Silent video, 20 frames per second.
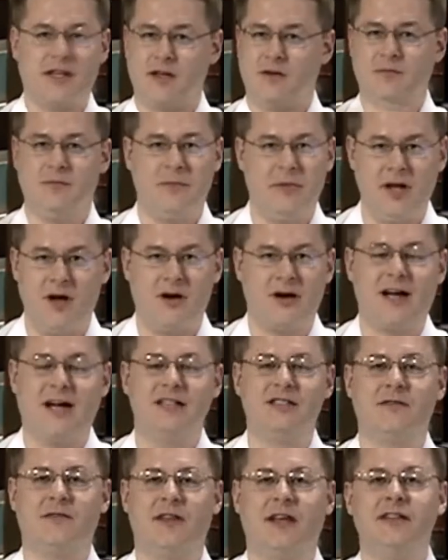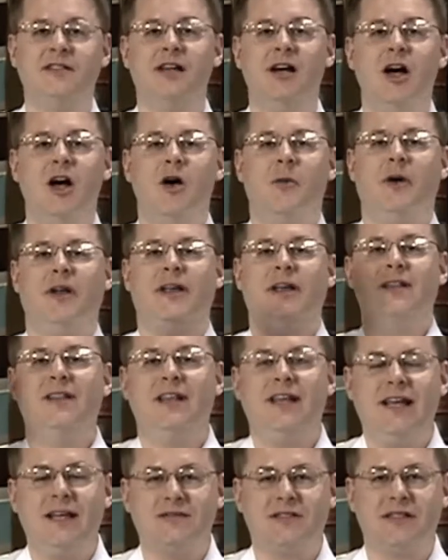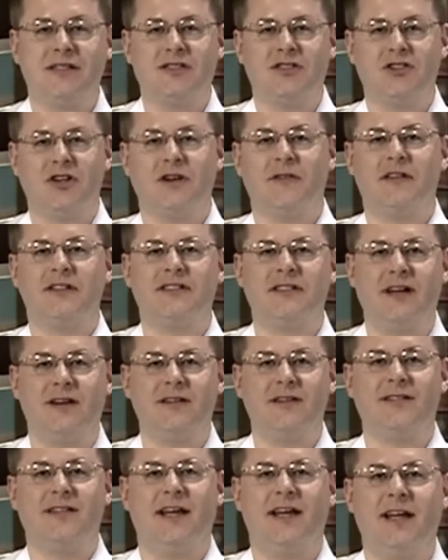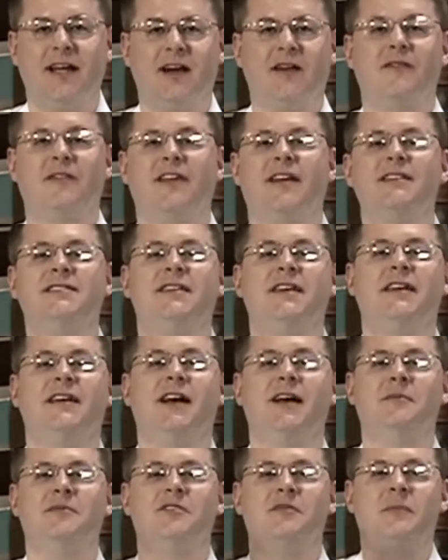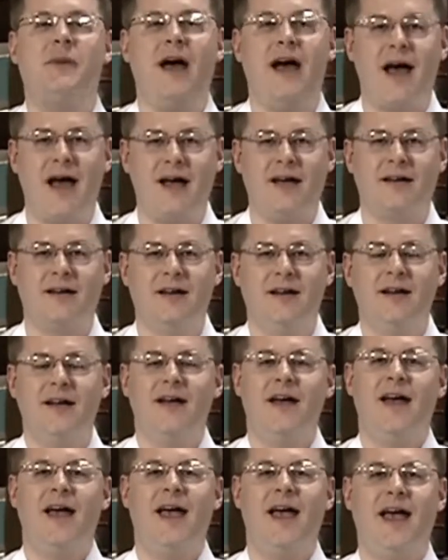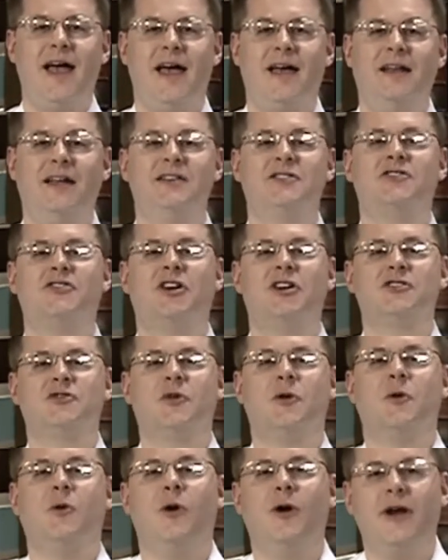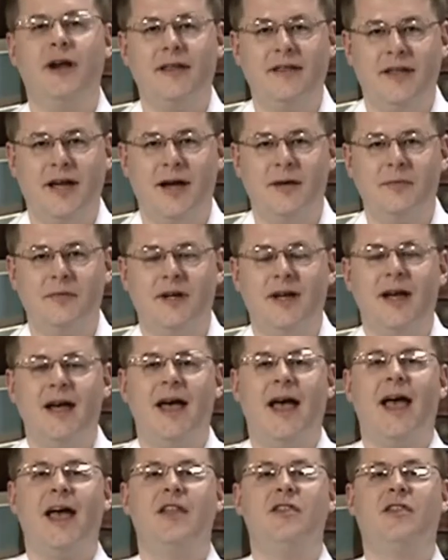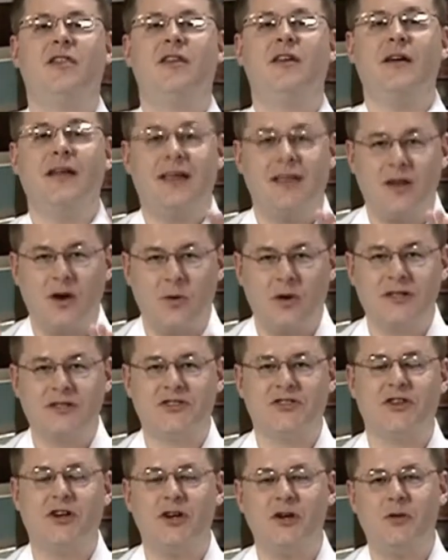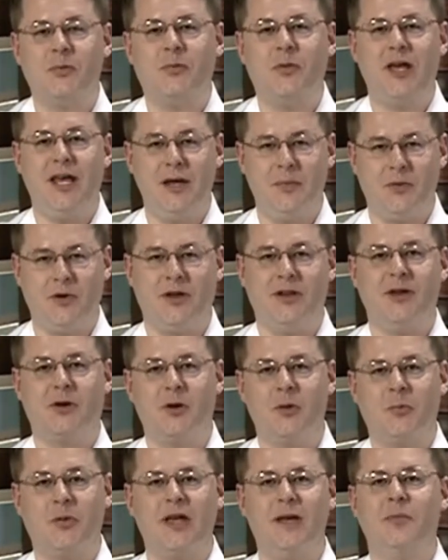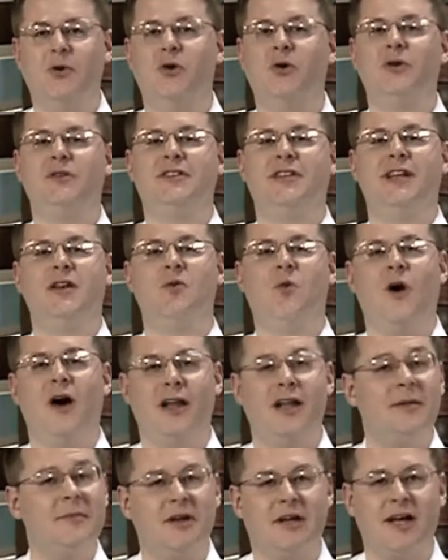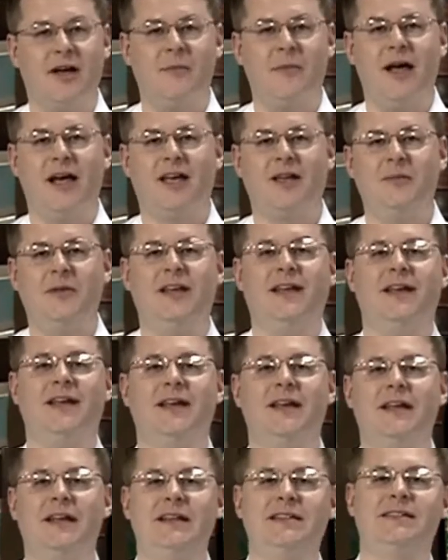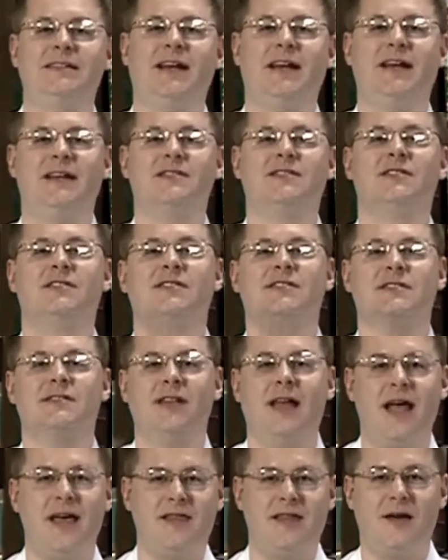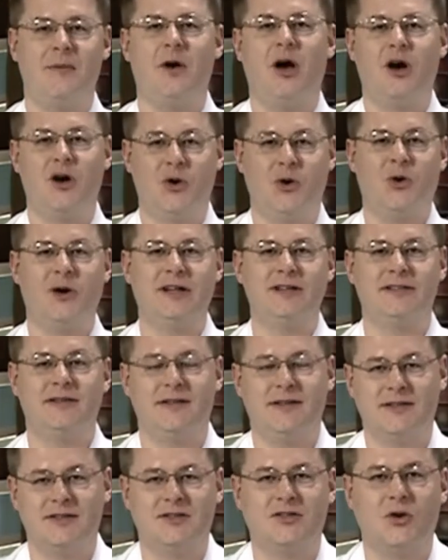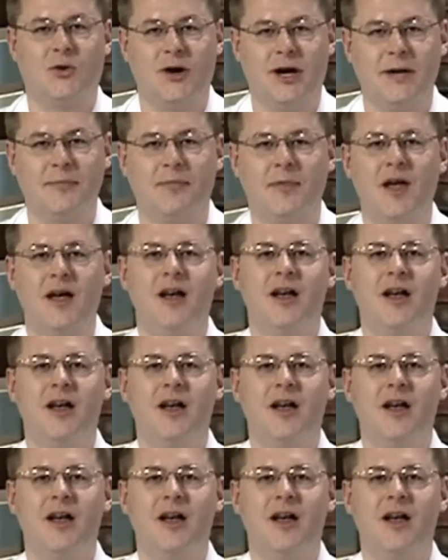It can be all kinds of things. But he leaves his servants there to take care of things. He comes back, and he starts rewarding them. And there were people who didn't want him to come back and be king, and he says, slay them, according to this story.